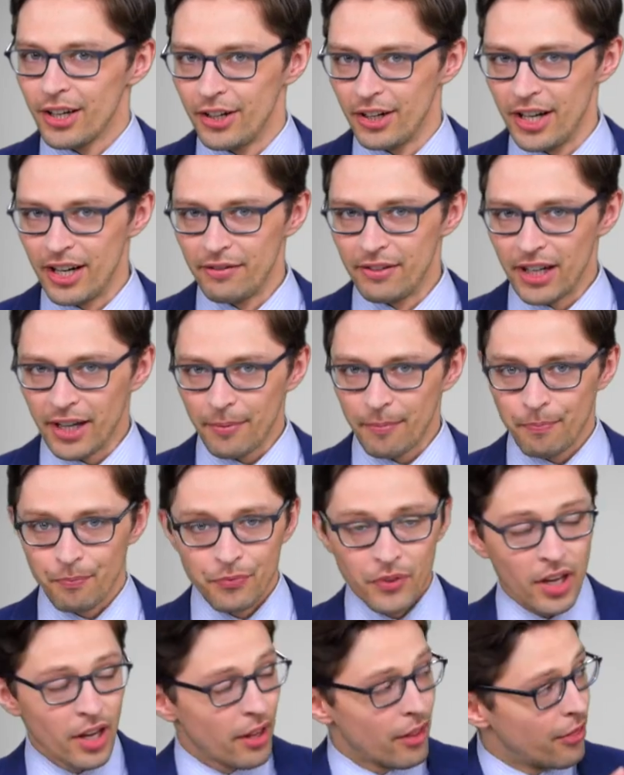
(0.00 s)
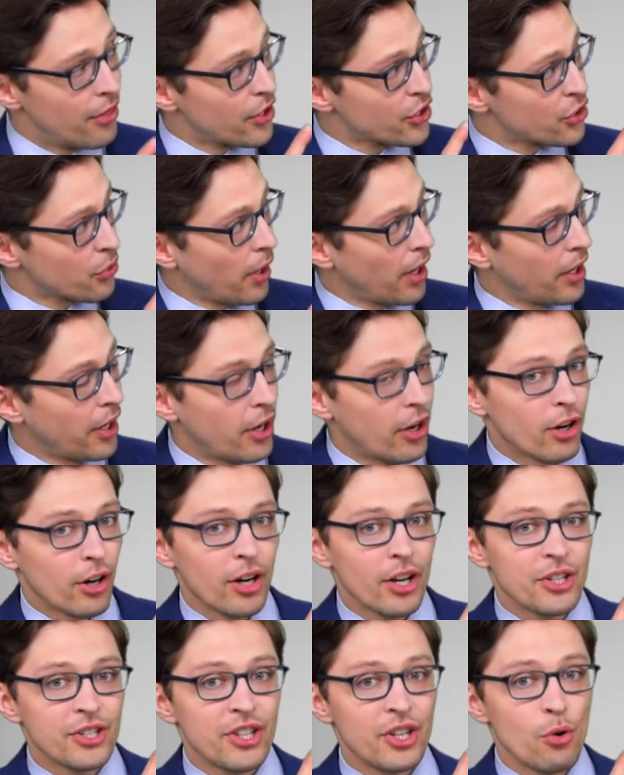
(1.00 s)
Good evening. This right here
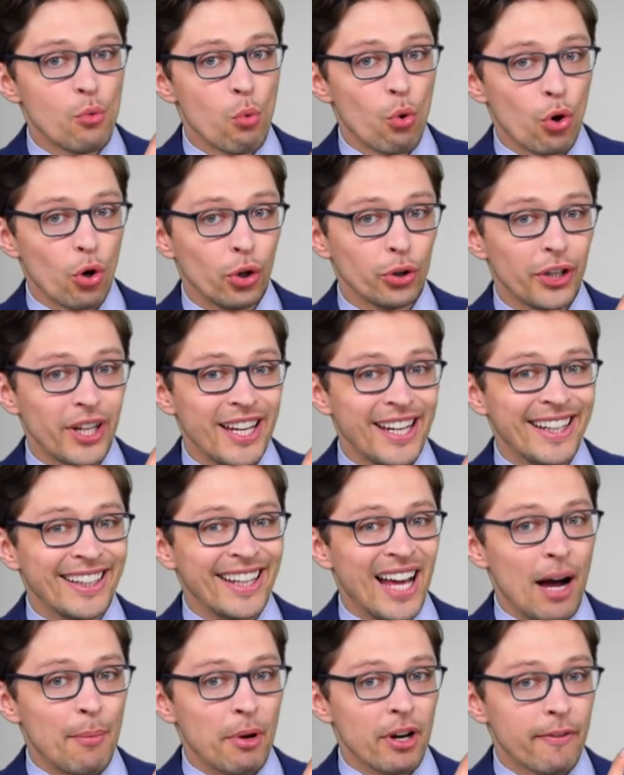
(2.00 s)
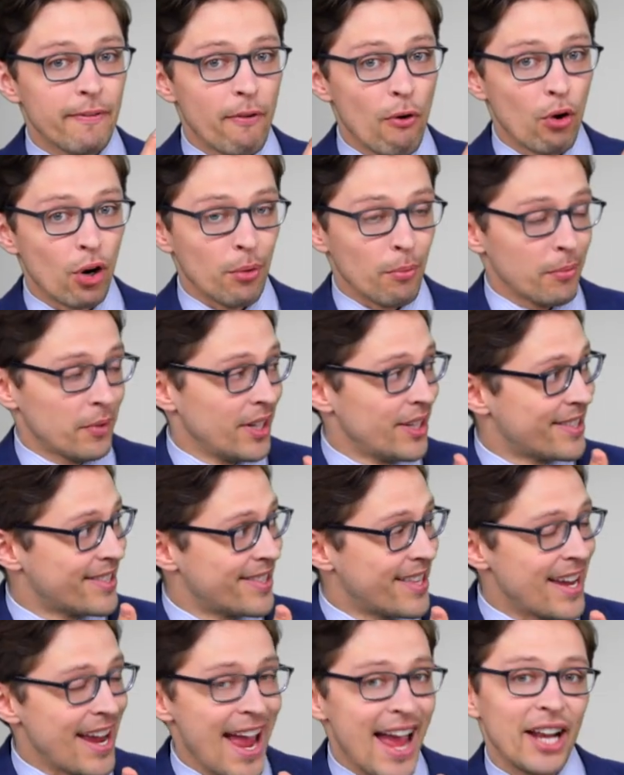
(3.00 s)
is the World Economic Forum. It's
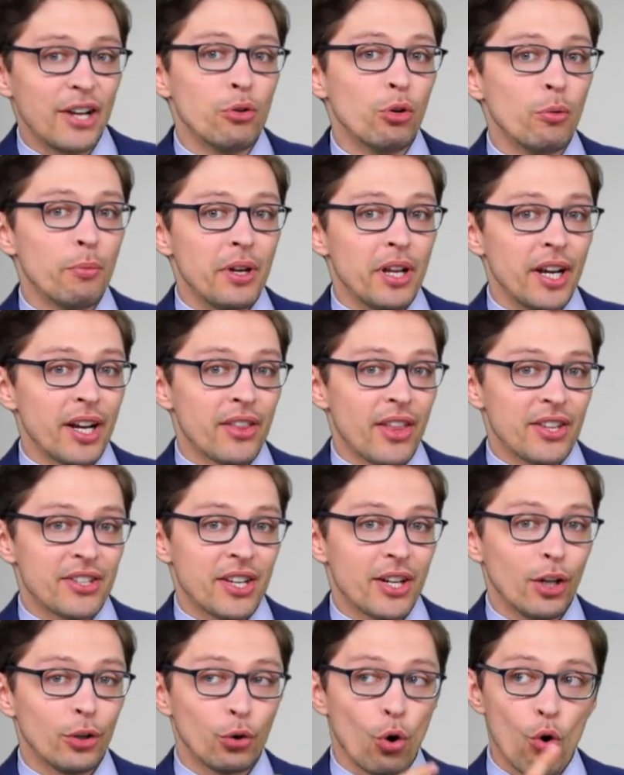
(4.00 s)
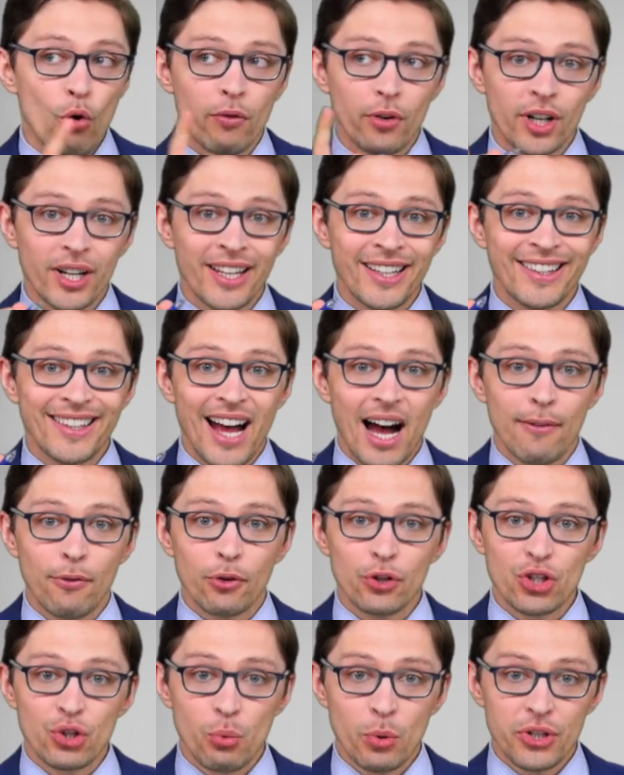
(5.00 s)
the annual meeting that's held over in
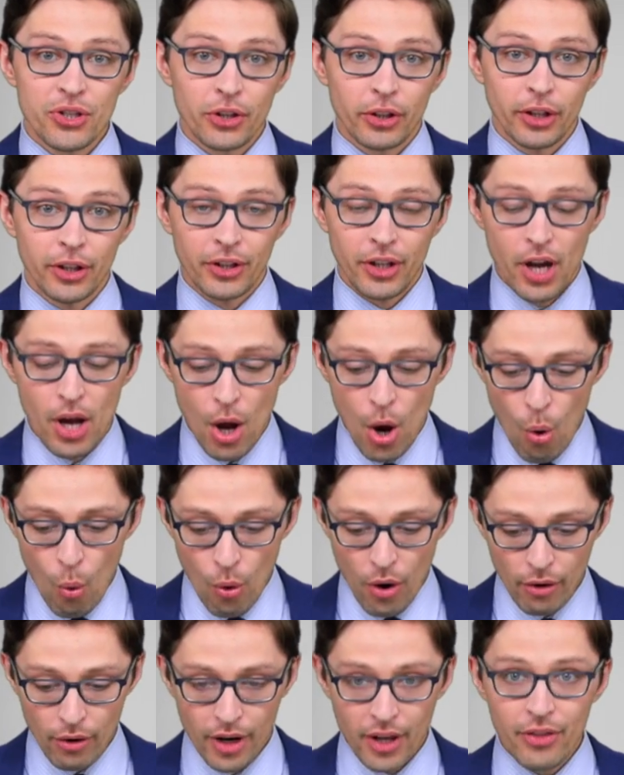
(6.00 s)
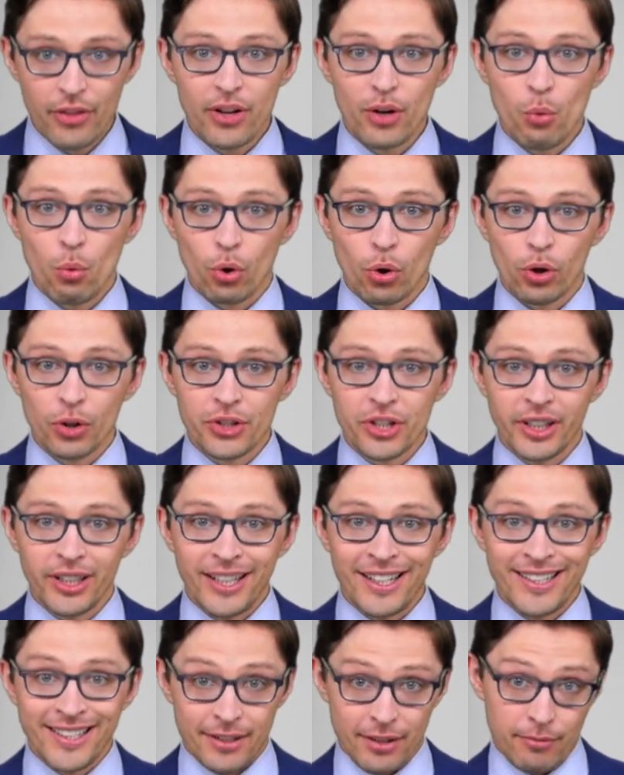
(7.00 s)
Davos, Switzerland, wherein the world's
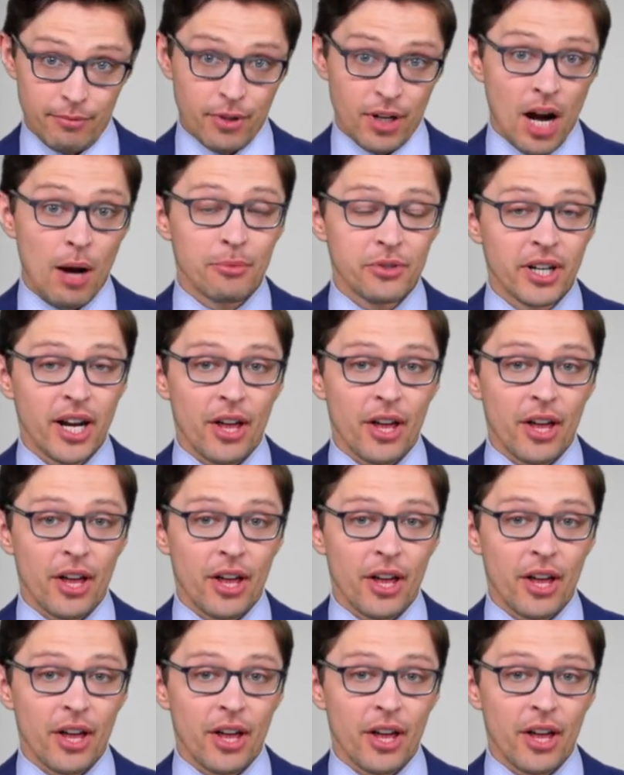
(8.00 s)
elites come